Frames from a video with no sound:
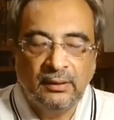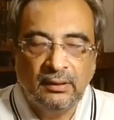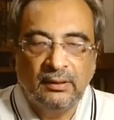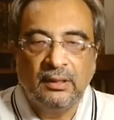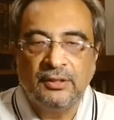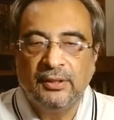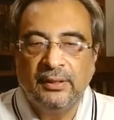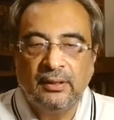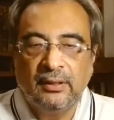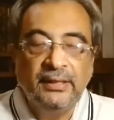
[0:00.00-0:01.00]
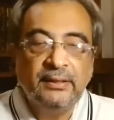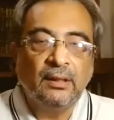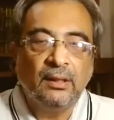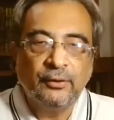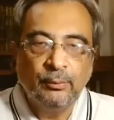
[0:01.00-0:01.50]
indulging in a heated
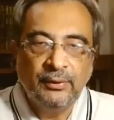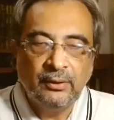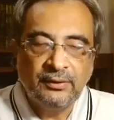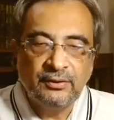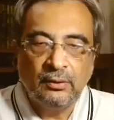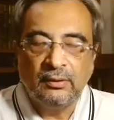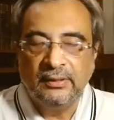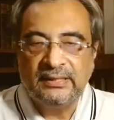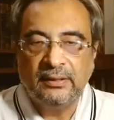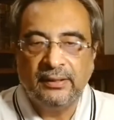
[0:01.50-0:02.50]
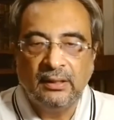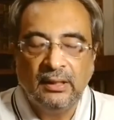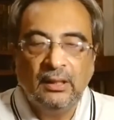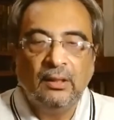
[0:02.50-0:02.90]
argument or is not listening